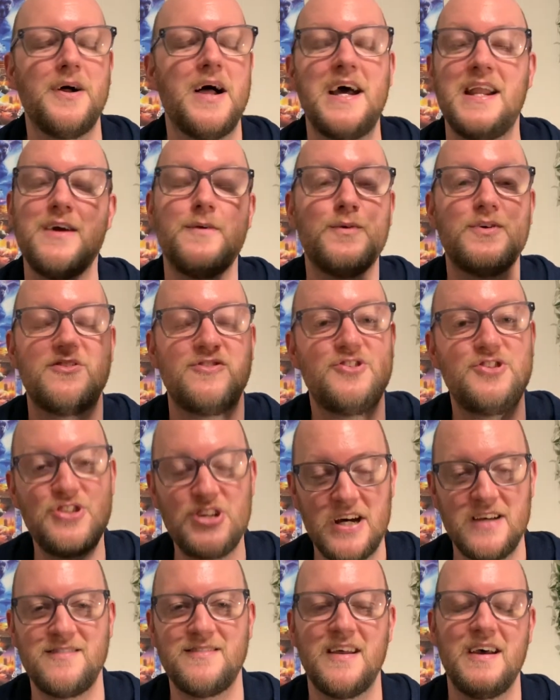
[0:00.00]
And it was
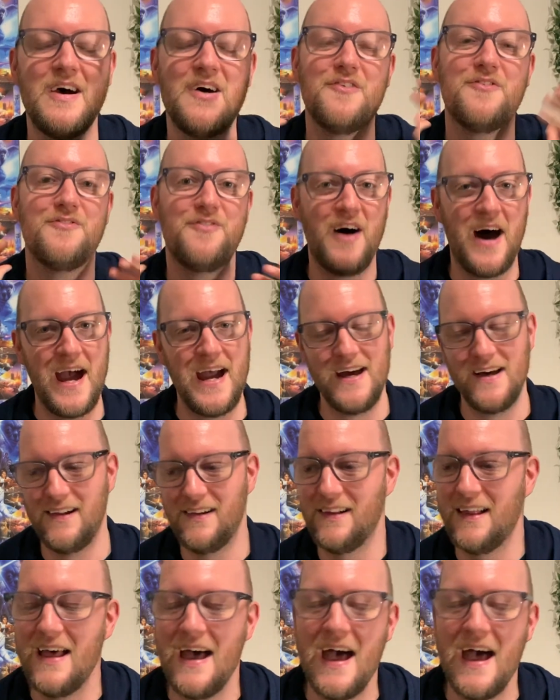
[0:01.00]
just vile.